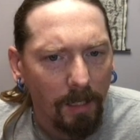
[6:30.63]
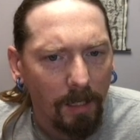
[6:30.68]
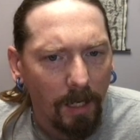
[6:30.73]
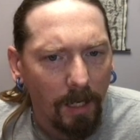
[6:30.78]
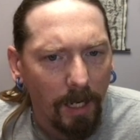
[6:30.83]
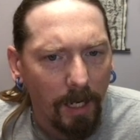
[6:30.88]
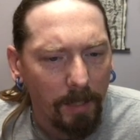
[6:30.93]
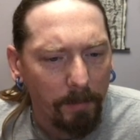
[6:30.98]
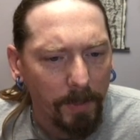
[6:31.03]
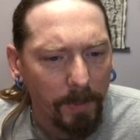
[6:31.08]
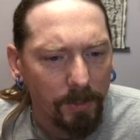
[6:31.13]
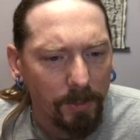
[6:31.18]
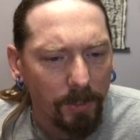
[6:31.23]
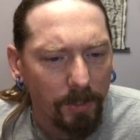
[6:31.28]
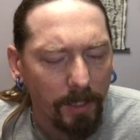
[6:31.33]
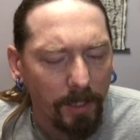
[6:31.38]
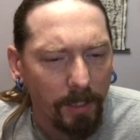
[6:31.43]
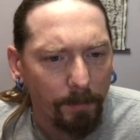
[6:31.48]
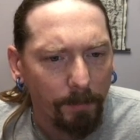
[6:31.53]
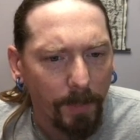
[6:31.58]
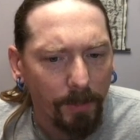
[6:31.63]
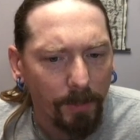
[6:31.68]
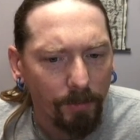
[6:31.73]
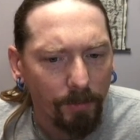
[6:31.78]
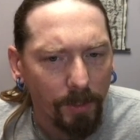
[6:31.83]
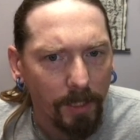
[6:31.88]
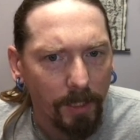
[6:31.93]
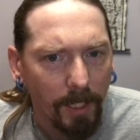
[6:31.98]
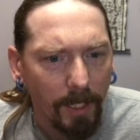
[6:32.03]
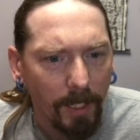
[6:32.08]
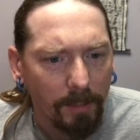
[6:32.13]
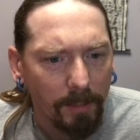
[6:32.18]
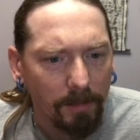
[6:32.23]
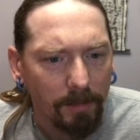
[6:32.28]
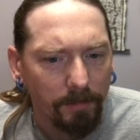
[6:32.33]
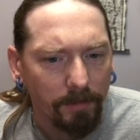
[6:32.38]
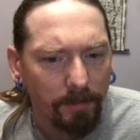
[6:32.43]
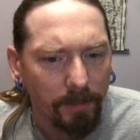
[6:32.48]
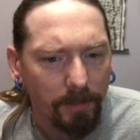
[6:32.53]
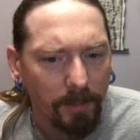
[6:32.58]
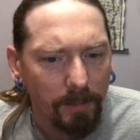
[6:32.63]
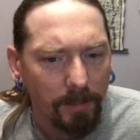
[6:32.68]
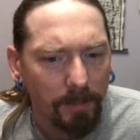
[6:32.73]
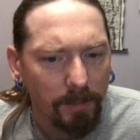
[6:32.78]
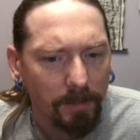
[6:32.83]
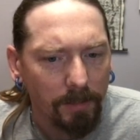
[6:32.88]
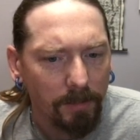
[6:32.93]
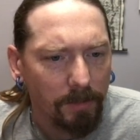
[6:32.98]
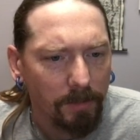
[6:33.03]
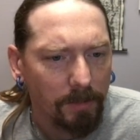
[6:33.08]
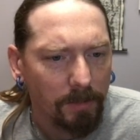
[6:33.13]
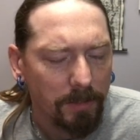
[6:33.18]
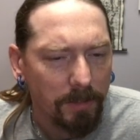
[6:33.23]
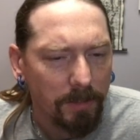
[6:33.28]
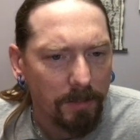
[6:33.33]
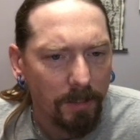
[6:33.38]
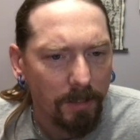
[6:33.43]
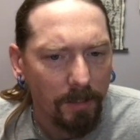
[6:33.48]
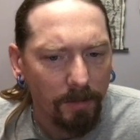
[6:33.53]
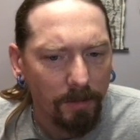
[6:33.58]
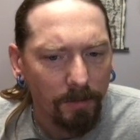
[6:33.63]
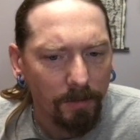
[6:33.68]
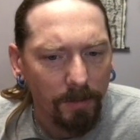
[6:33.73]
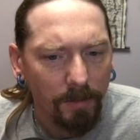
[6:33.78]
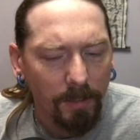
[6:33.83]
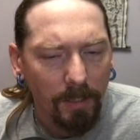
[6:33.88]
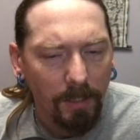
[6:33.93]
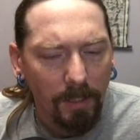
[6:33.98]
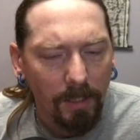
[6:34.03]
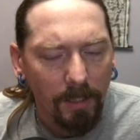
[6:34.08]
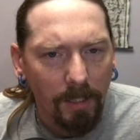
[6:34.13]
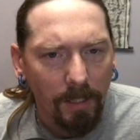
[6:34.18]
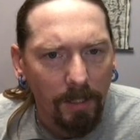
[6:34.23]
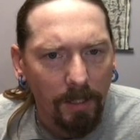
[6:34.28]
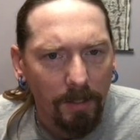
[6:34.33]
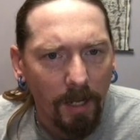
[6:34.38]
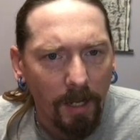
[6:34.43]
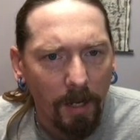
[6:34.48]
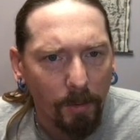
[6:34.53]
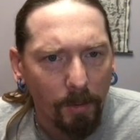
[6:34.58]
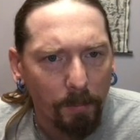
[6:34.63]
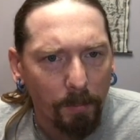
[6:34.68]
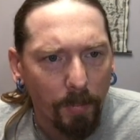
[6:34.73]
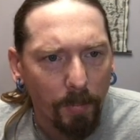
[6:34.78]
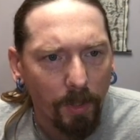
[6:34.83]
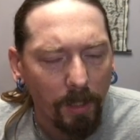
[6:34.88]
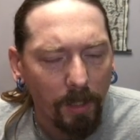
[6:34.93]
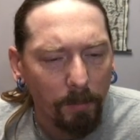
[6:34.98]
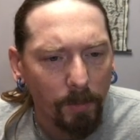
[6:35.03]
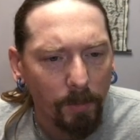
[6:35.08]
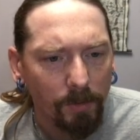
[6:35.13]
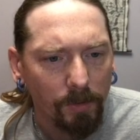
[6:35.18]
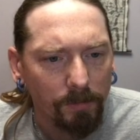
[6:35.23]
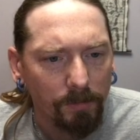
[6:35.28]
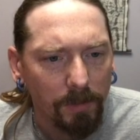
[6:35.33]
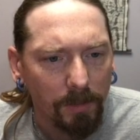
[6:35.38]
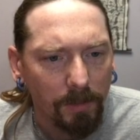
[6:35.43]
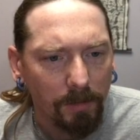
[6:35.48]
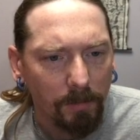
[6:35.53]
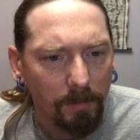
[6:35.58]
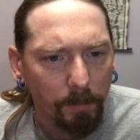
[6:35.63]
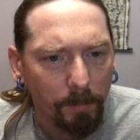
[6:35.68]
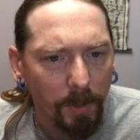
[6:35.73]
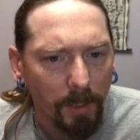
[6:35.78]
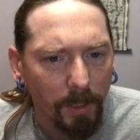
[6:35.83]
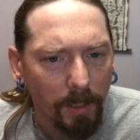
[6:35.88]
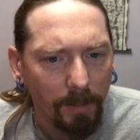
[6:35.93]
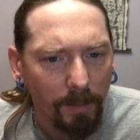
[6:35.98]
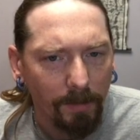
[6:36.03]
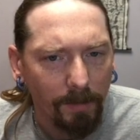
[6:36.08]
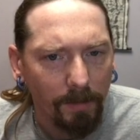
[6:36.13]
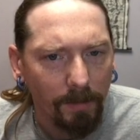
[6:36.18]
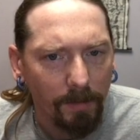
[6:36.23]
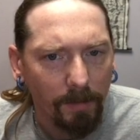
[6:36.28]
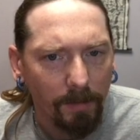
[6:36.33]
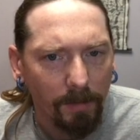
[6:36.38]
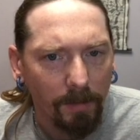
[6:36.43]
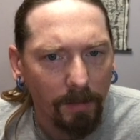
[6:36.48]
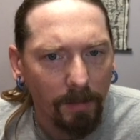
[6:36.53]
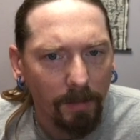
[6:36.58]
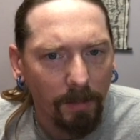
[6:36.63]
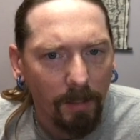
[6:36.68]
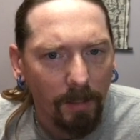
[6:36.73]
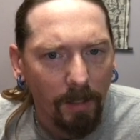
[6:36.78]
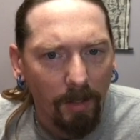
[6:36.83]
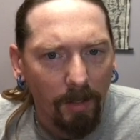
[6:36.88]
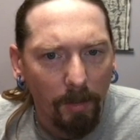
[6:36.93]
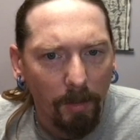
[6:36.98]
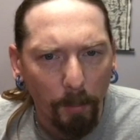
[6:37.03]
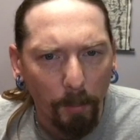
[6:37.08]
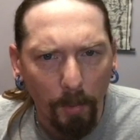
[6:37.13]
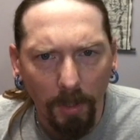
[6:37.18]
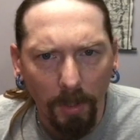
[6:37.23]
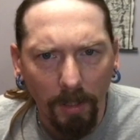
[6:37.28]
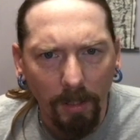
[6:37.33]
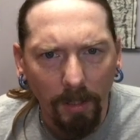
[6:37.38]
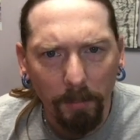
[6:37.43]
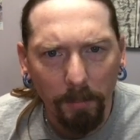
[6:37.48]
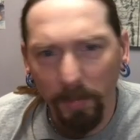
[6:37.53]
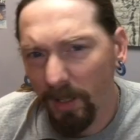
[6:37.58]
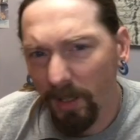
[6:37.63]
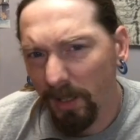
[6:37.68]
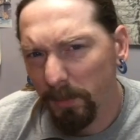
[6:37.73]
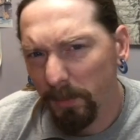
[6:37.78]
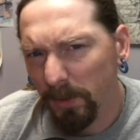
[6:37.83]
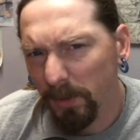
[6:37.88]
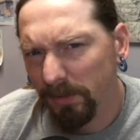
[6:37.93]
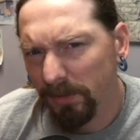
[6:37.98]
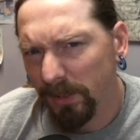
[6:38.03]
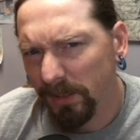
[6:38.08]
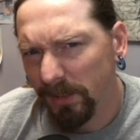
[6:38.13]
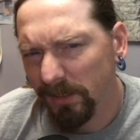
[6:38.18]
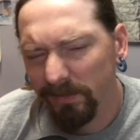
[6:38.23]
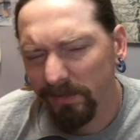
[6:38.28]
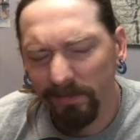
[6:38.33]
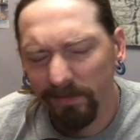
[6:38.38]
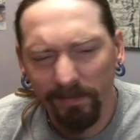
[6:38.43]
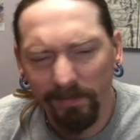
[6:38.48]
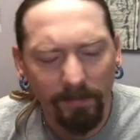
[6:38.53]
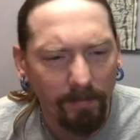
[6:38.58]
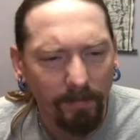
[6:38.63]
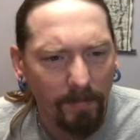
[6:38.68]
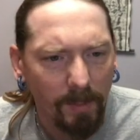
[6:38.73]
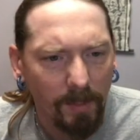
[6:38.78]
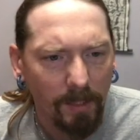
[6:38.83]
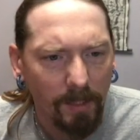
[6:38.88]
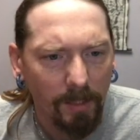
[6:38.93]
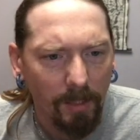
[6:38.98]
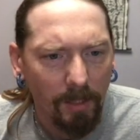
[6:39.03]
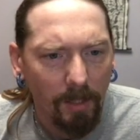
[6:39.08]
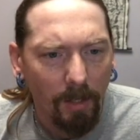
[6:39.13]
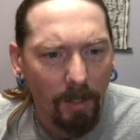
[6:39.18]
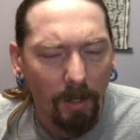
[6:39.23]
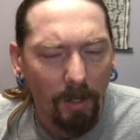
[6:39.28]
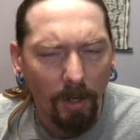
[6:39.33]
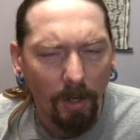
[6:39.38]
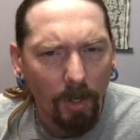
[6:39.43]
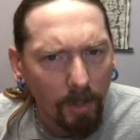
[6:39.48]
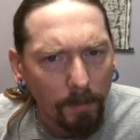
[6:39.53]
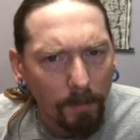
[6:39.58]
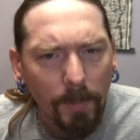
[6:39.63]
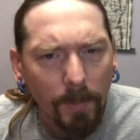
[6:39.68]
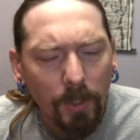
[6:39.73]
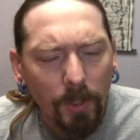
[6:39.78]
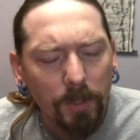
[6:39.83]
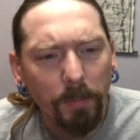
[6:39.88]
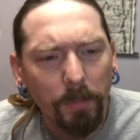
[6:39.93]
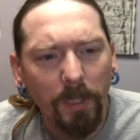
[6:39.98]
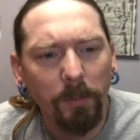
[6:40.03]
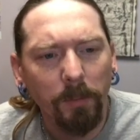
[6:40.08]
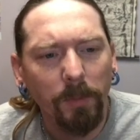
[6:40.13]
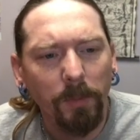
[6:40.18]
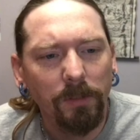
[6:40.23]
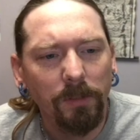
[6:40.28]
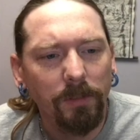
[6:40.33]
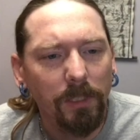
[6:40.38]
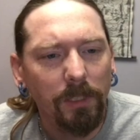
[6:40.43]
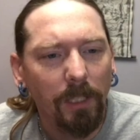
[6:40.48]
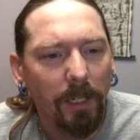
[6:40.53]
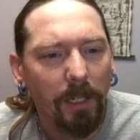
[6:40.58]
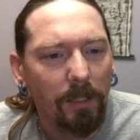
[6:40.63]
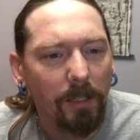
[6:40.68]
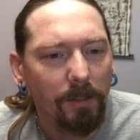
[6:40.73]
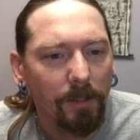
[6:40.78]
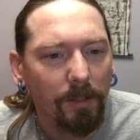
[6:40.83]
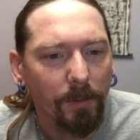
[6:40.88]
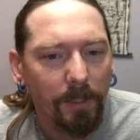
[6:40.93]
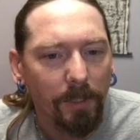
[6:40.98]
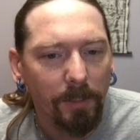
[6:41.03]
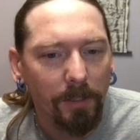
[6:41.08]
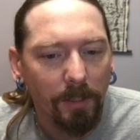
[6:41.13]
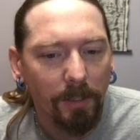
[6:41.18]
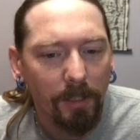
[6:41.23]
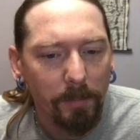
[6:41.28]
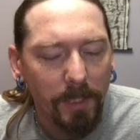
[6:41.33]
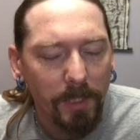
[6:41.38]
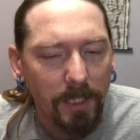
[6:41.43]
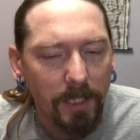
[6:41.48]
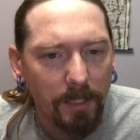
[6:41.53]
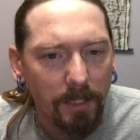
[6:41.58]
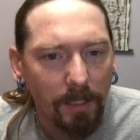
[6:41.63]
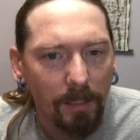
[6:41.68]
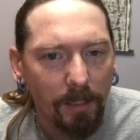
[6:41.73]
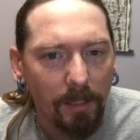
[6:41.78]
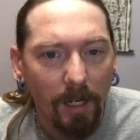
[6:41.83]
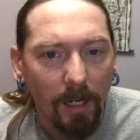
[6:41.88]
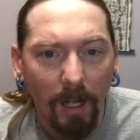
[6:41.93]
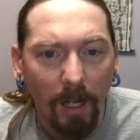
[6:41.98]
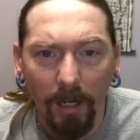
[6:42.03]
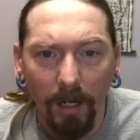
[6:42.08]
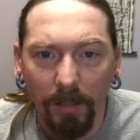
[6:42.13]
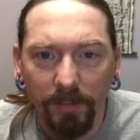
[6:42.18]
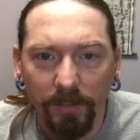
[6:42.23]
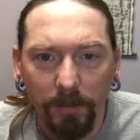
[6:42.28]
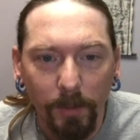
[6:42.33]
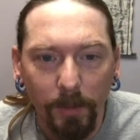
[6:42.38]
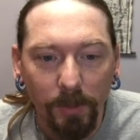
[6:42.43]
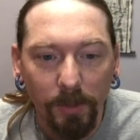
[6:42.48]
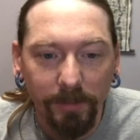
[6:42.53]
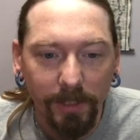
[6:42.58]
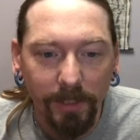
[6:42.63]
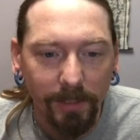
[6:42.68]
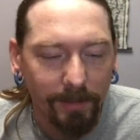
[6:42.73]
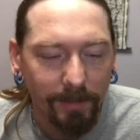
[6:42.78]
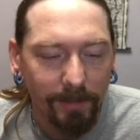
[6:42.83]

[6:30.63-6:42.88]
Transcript: I am going to try and get my rook active here. So, not pre-moving, but pre-moving? Almost pre-moving? I don't know what the term is there. Hover moving?